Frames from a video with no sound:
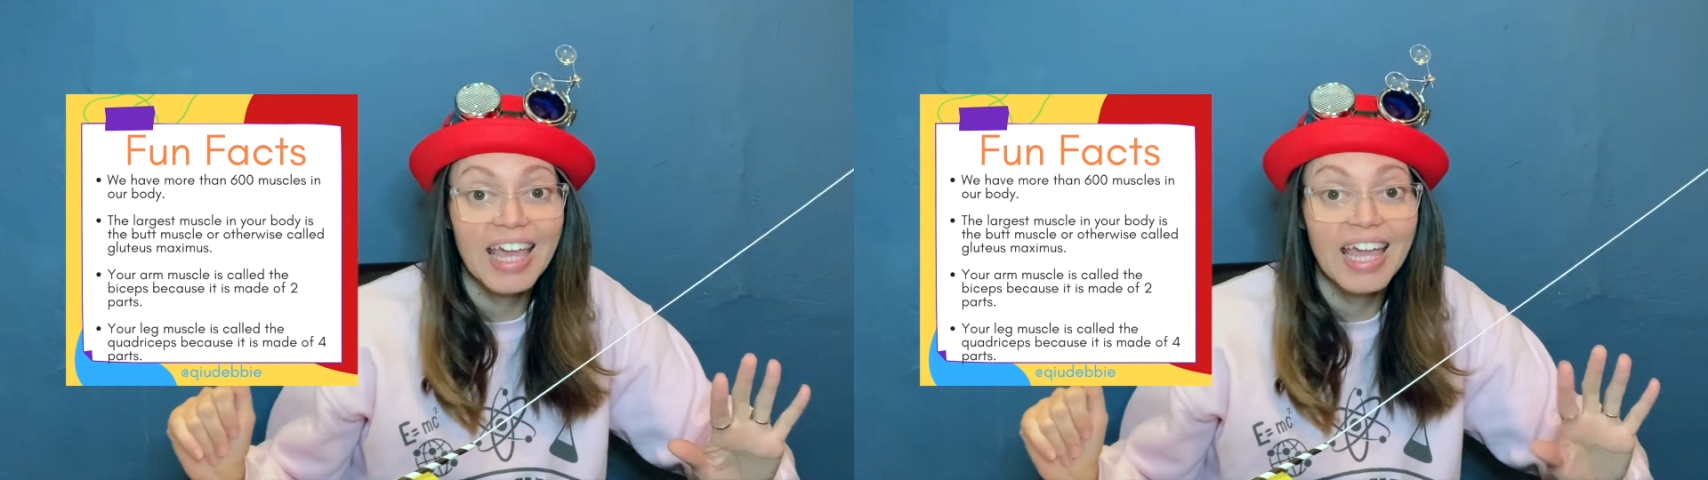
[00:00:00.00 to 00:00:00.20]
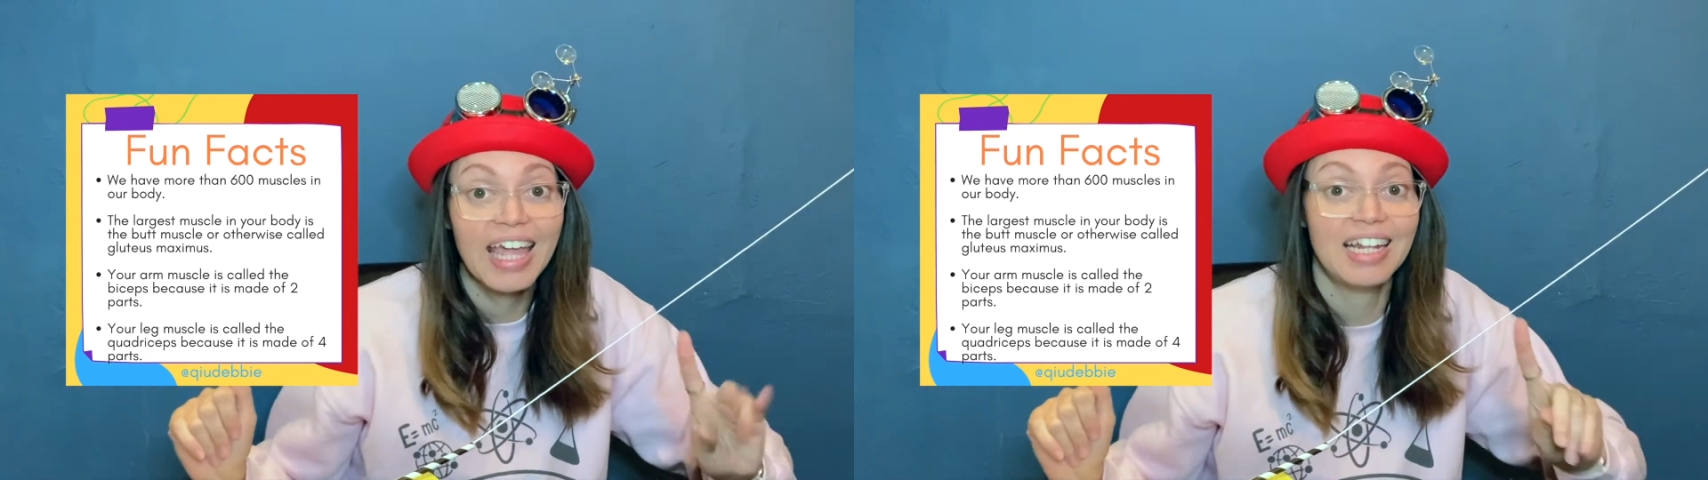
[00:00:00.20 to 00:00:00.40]

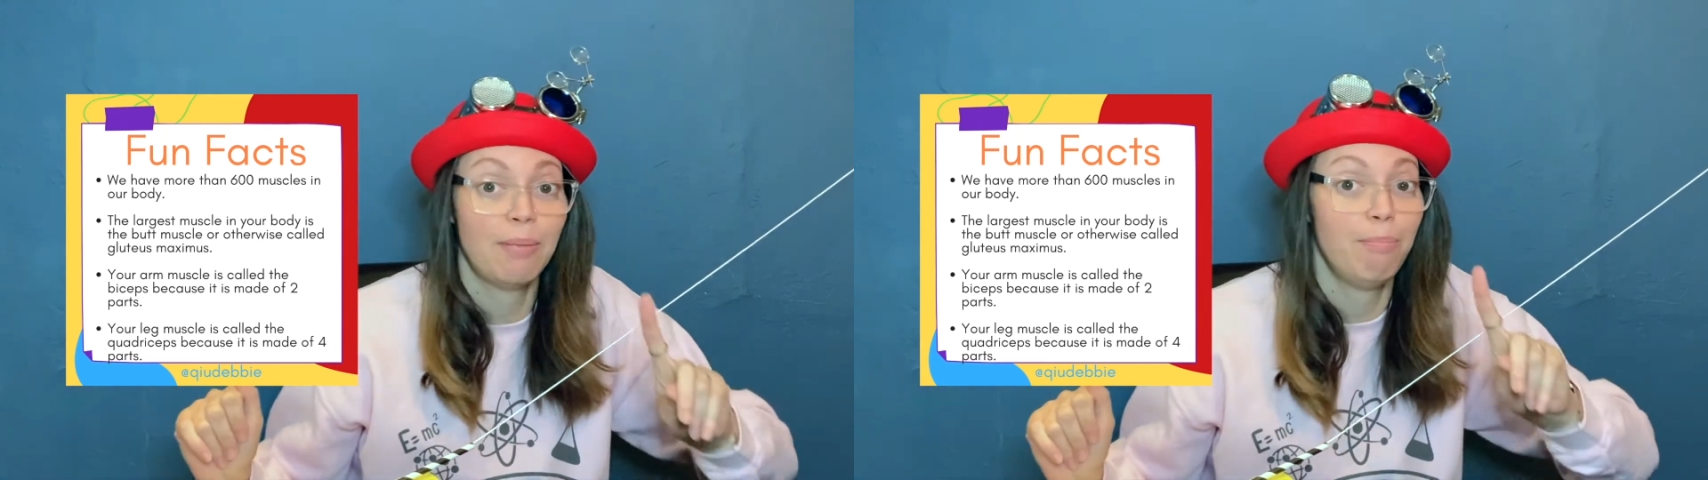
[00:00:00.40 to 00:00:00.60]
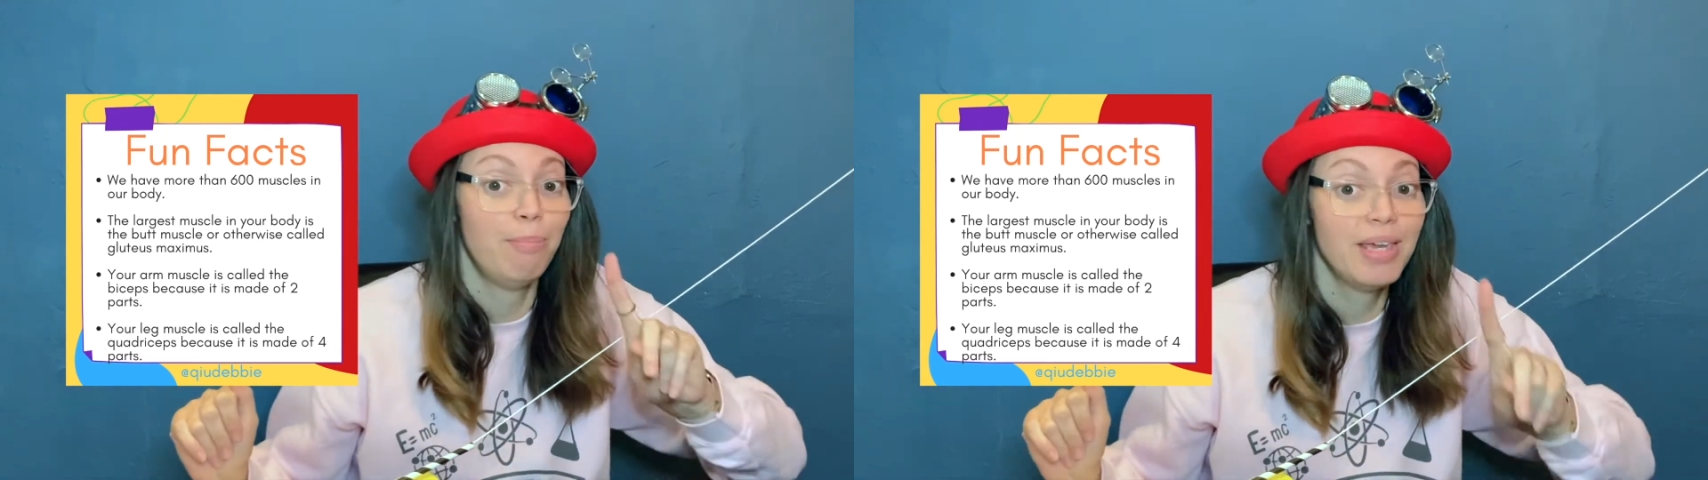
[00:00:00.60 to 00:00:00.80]
And
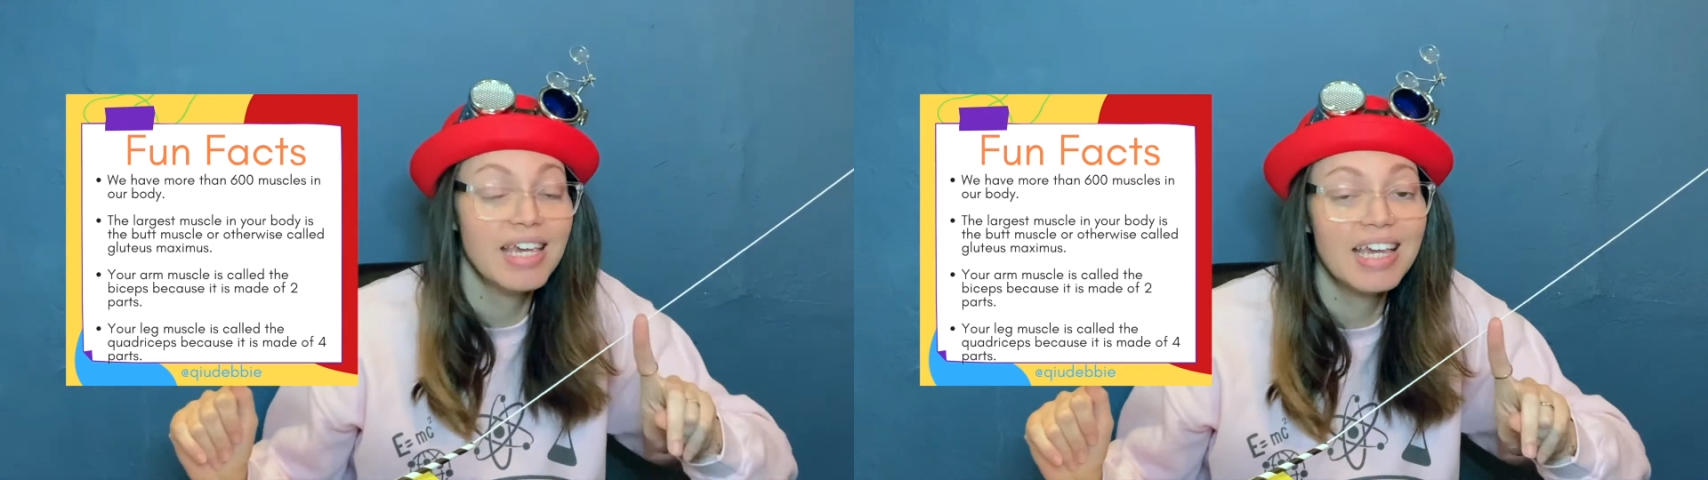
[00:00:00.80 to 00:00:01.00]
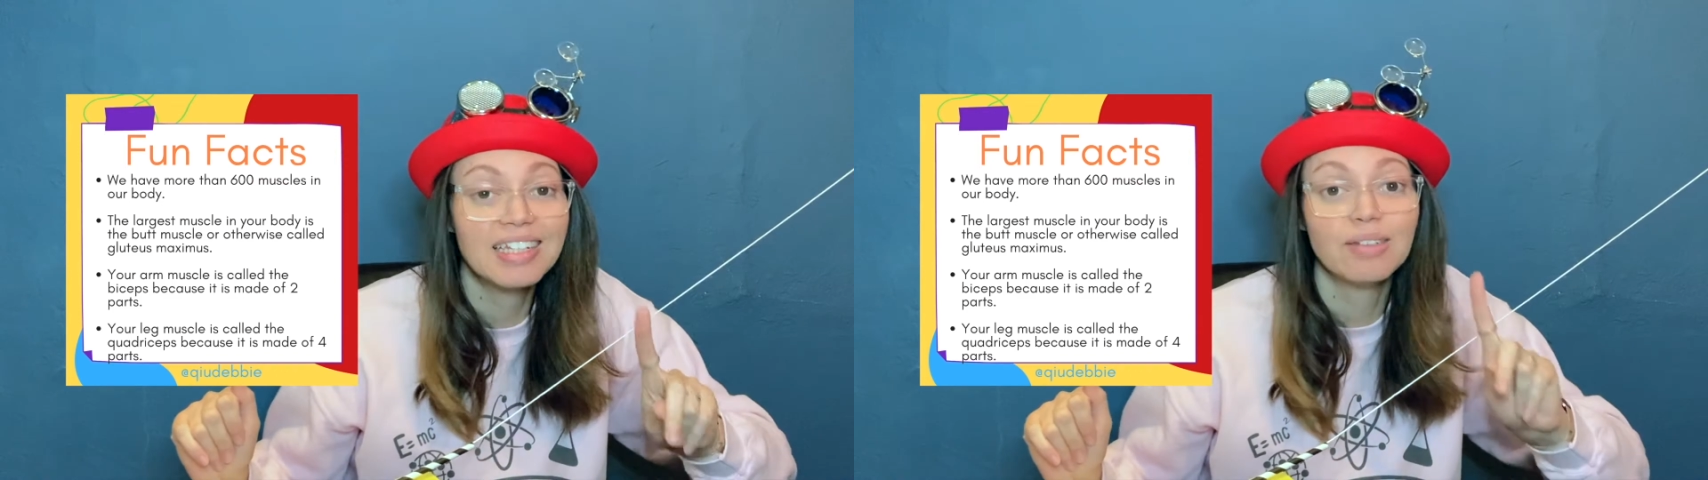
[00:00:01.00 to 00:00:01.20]
the
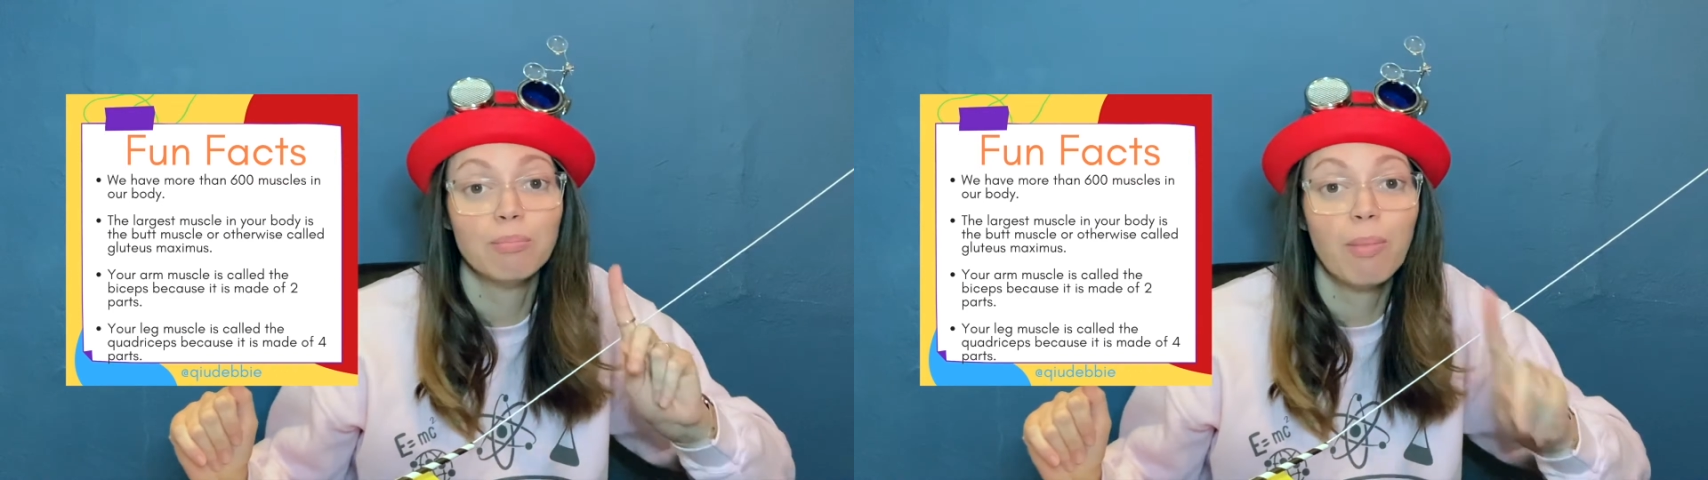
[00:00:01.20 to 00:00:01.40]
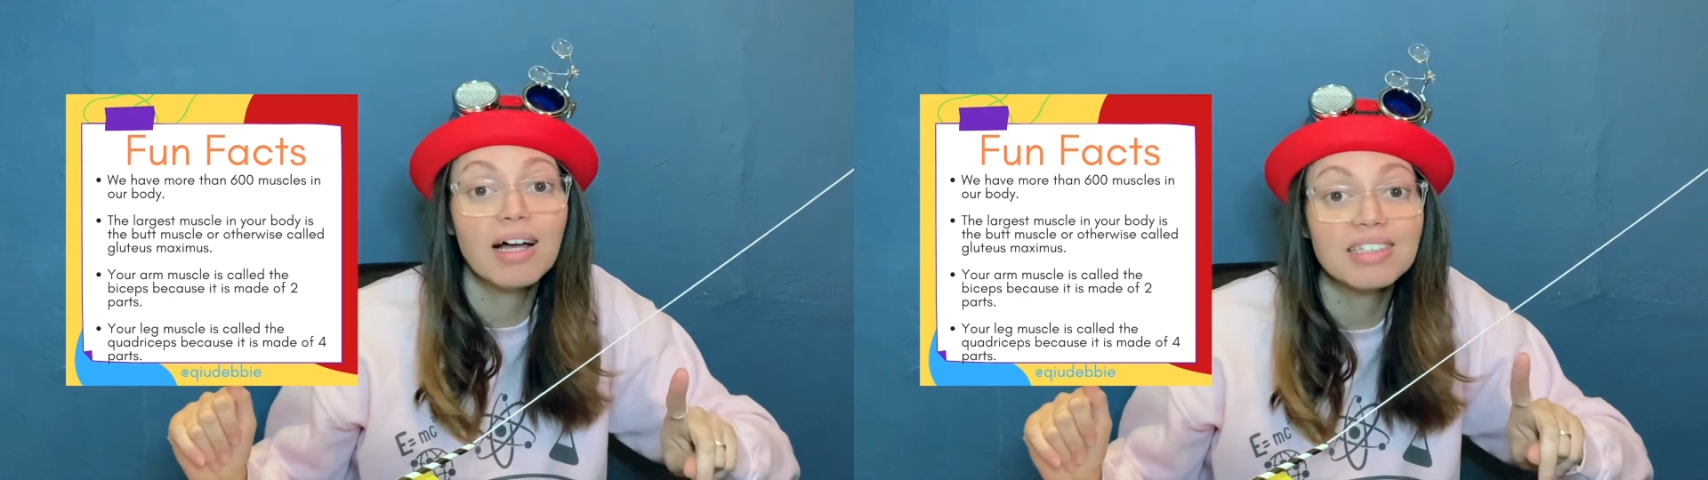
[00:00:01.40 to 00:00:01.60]
biggest
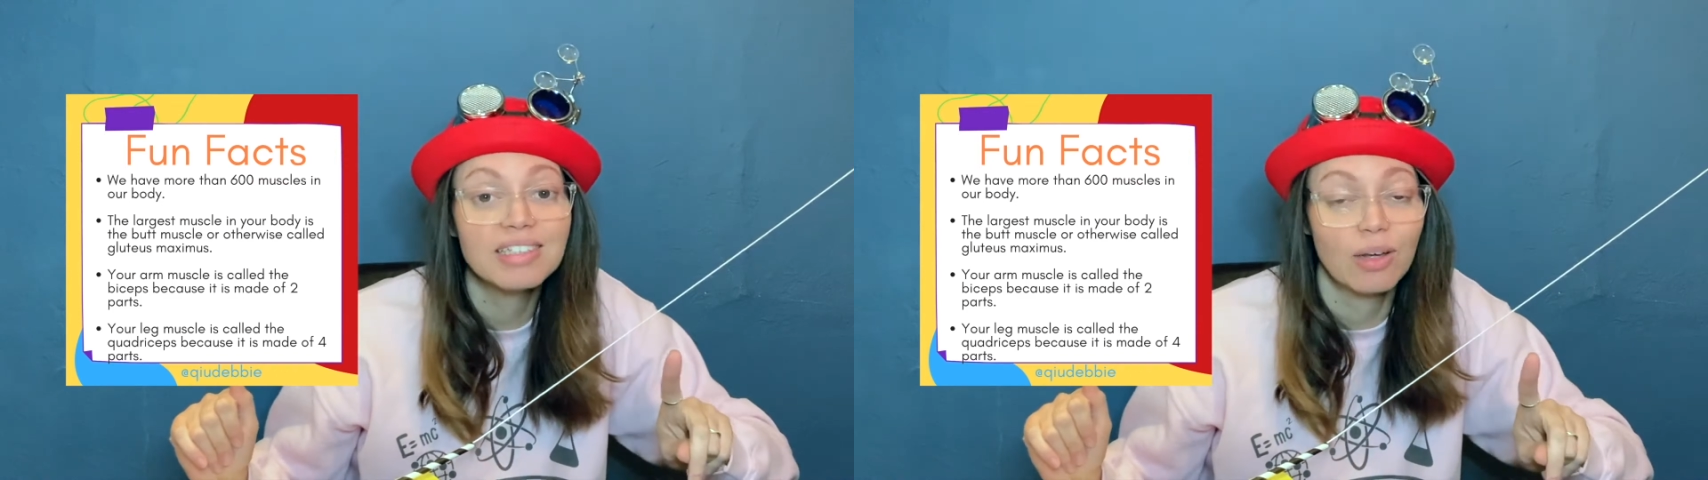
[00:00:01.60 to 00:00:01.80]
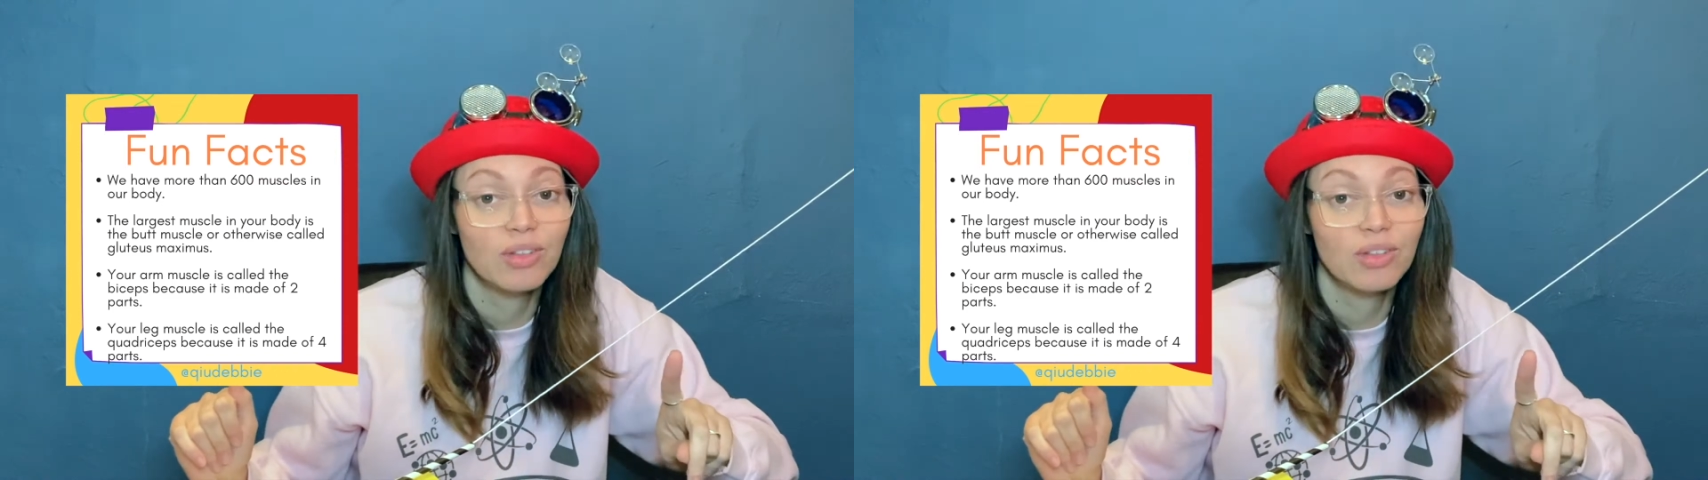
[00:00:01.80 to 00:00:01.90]
muscle,